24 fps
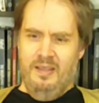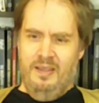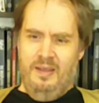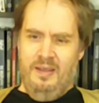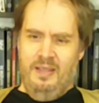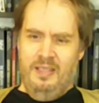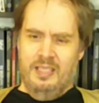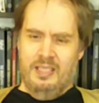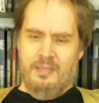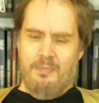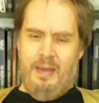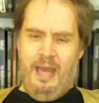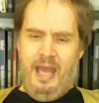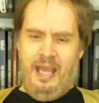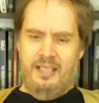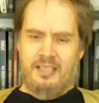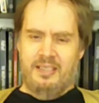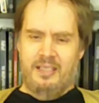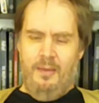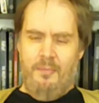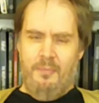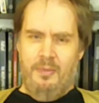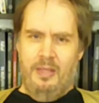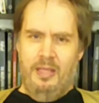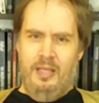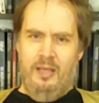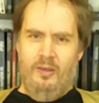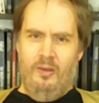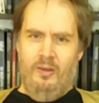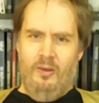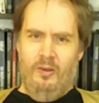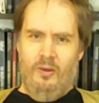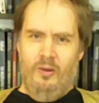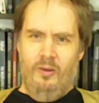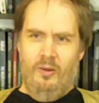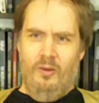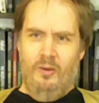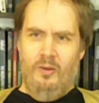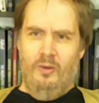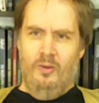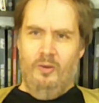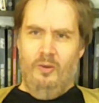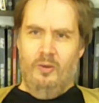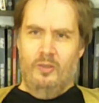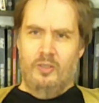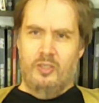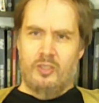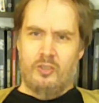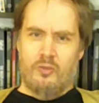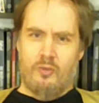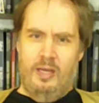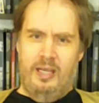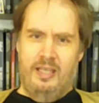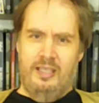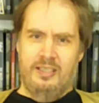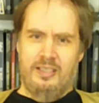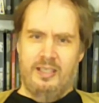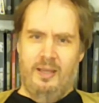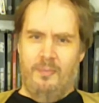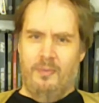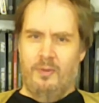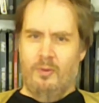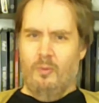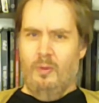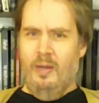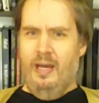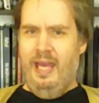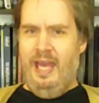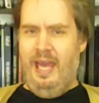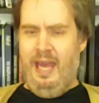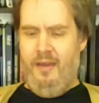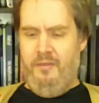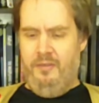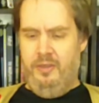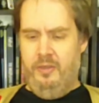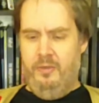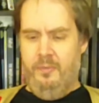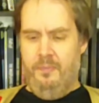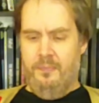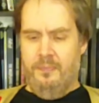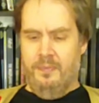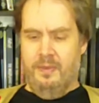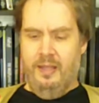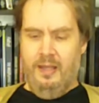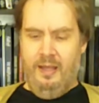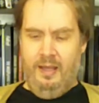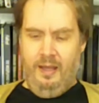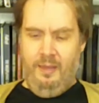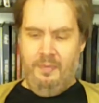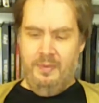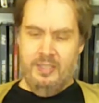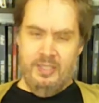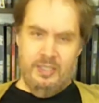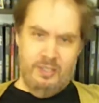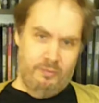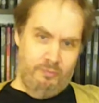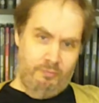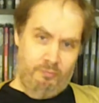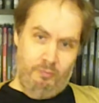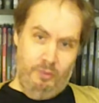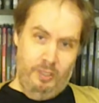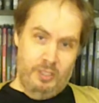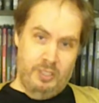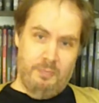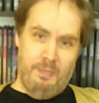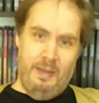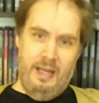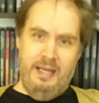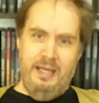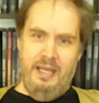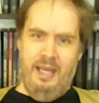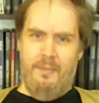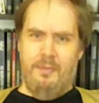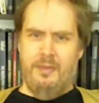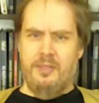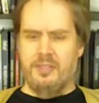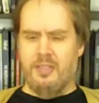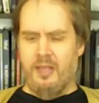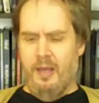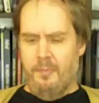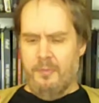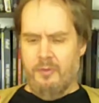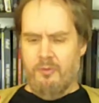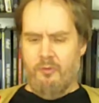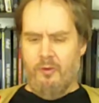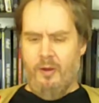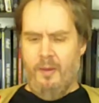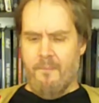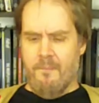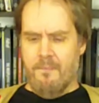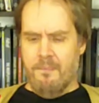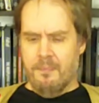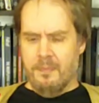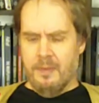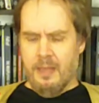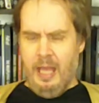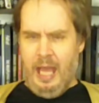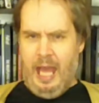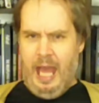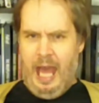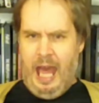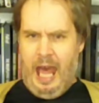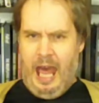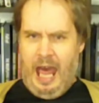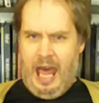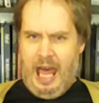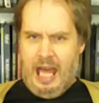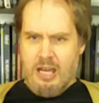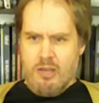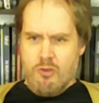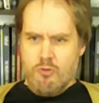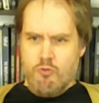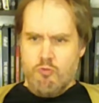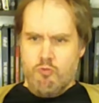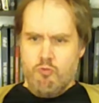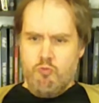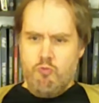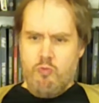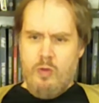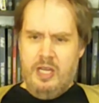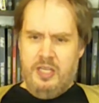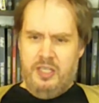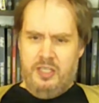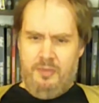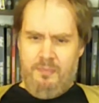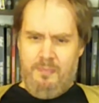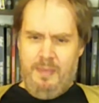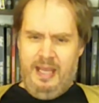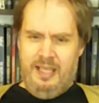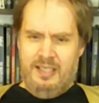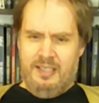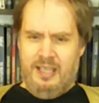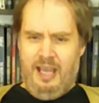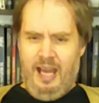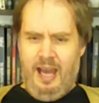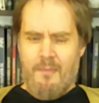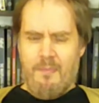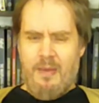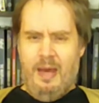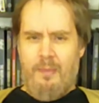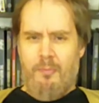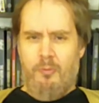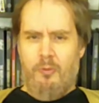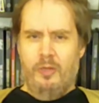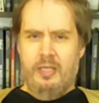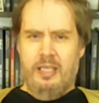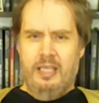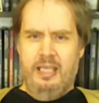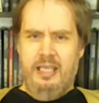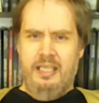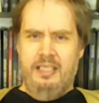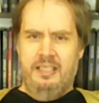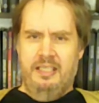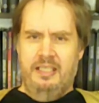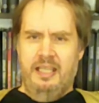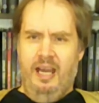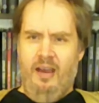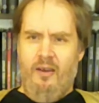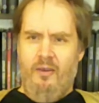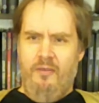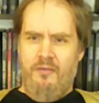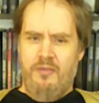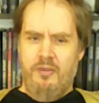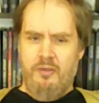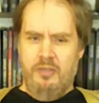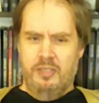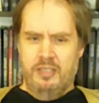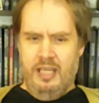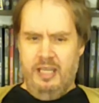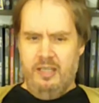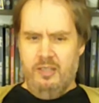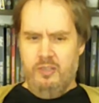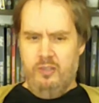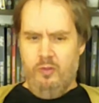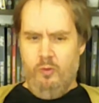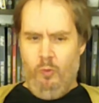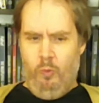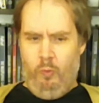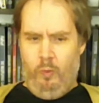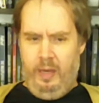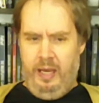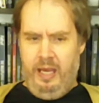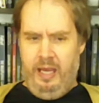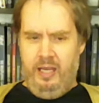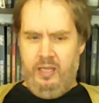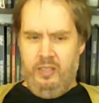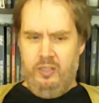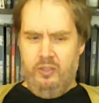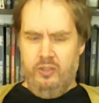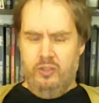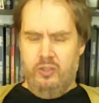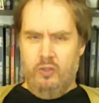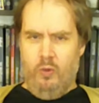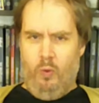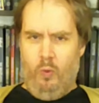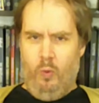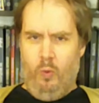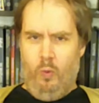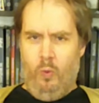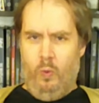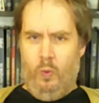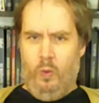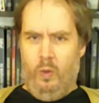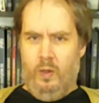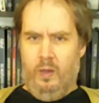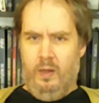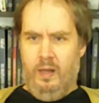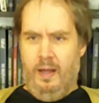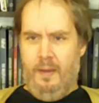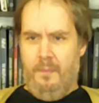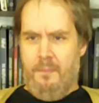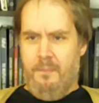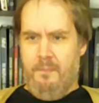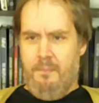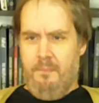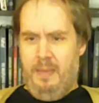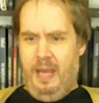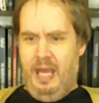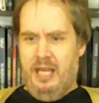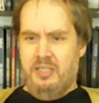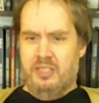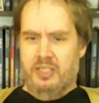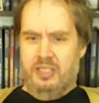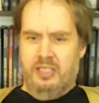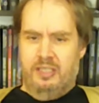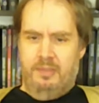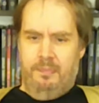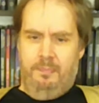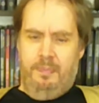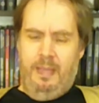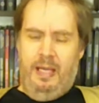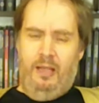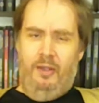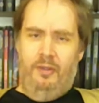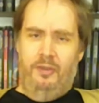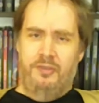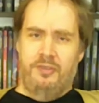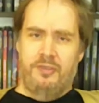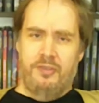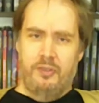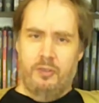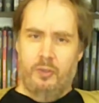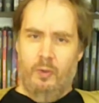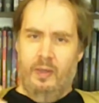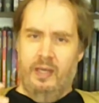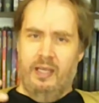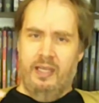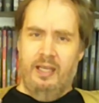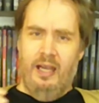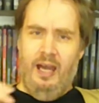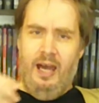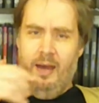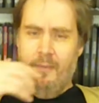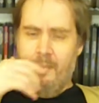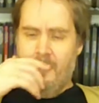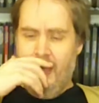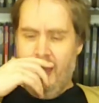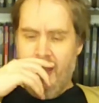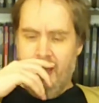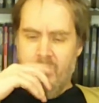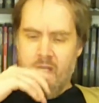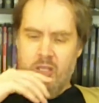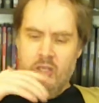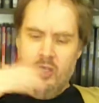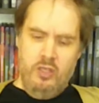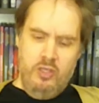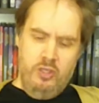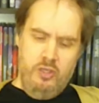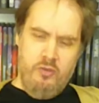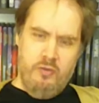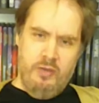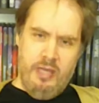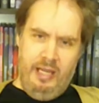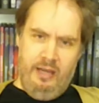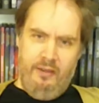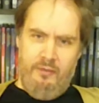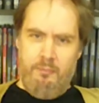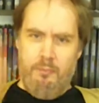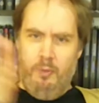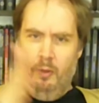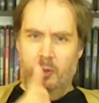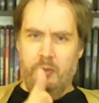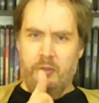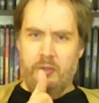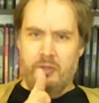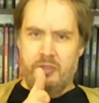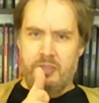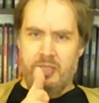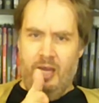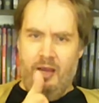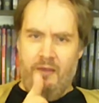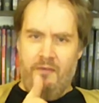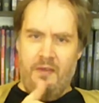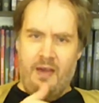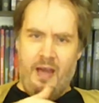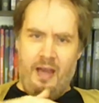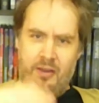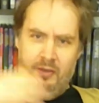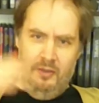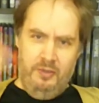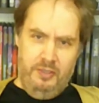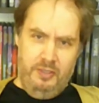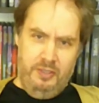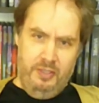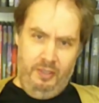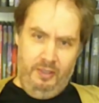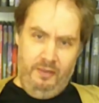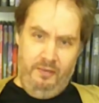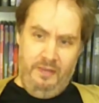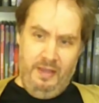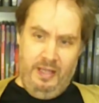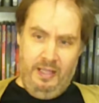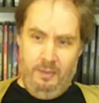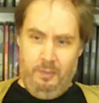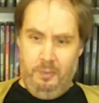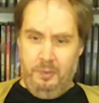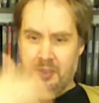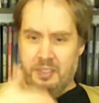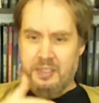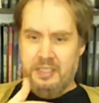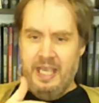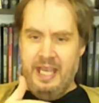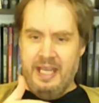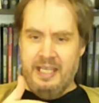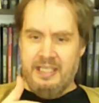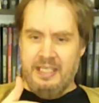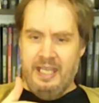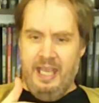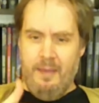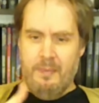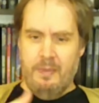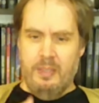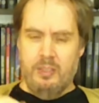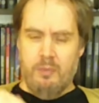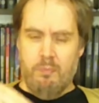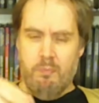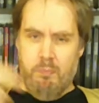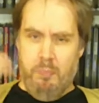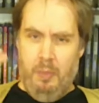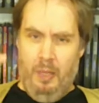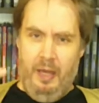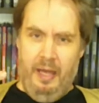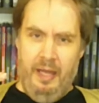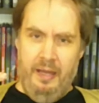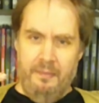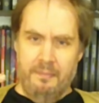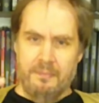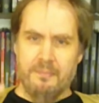smack something or, or, or strain something or what have you. Um, this is where spite damage comes from, which makes combat pretty easy. Now, if you decide to do ranged or um, magic spells during combat, you kind of pull yourself out. You're still available to take damage, but